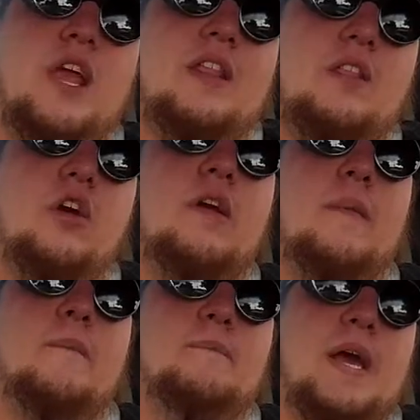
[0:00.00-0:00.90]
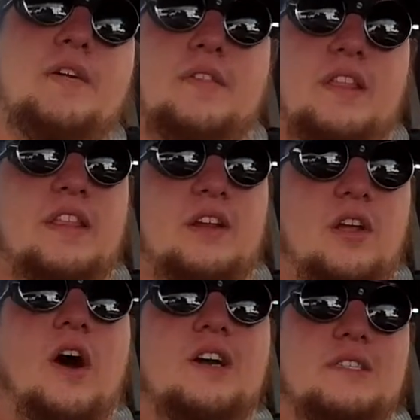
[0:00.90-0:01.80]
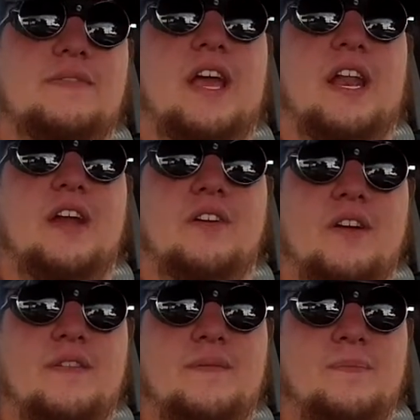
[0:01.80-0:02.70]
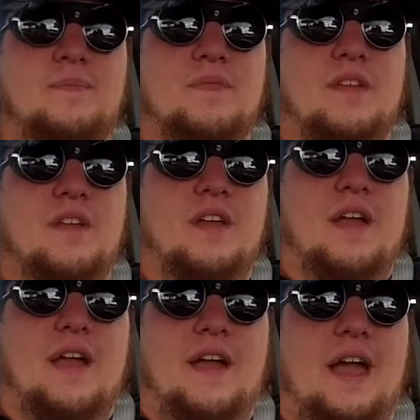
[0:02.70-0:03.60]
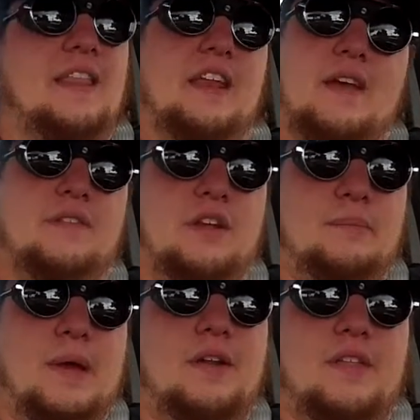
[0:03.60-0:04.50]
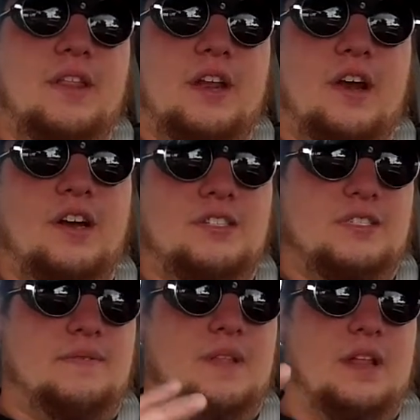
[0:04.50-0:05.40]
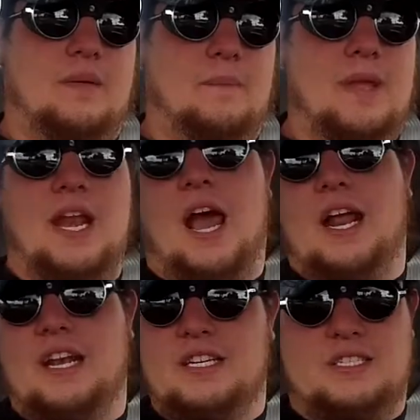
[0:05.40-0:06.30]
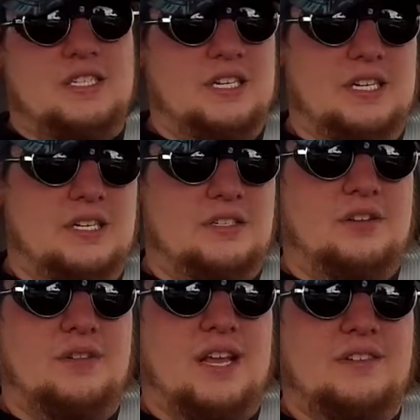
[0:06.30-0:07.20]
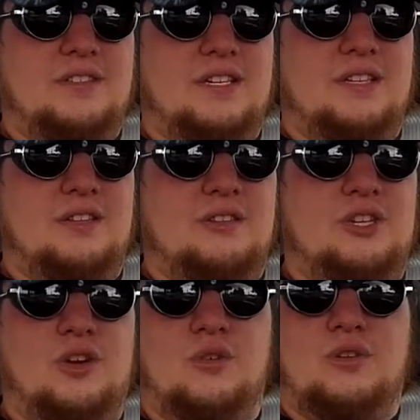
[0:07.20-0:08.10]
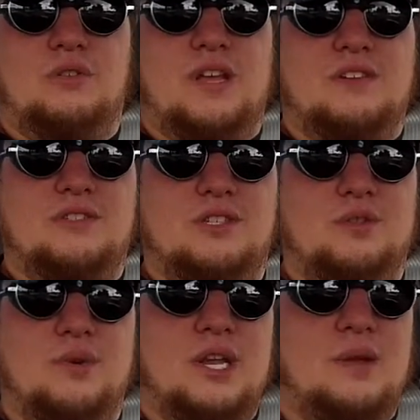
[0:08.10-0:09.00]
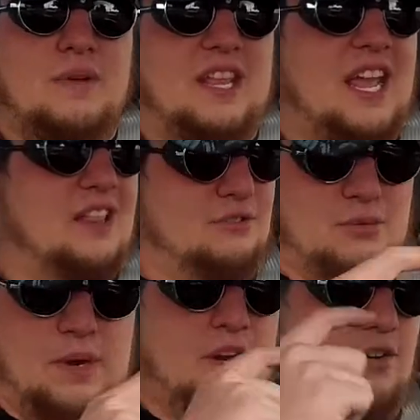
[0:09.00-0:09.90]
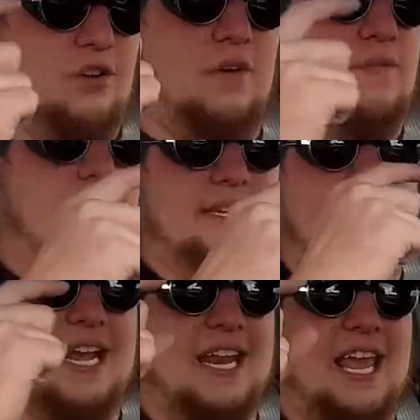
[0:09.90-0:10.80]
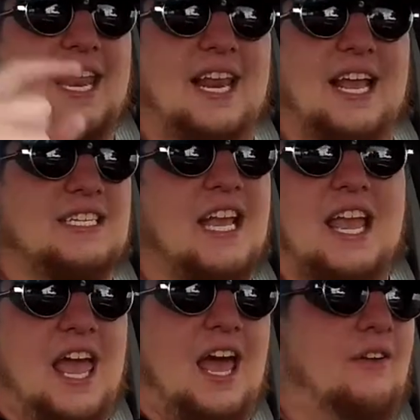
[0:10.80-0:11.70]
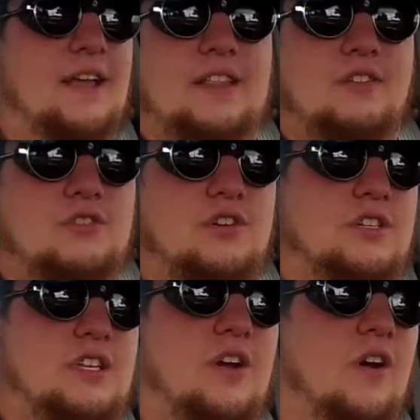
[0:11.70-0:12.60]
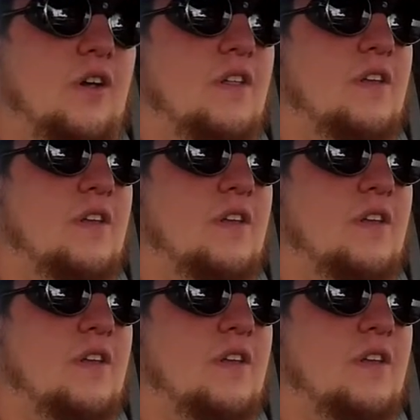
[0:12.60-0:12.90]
look better than the Dodge of that era, and they definitely look better than the Dodges of the mid-90s to 2002, 2003, when they had those weird, goofy, tiny headlights. I don't like those trucks at all.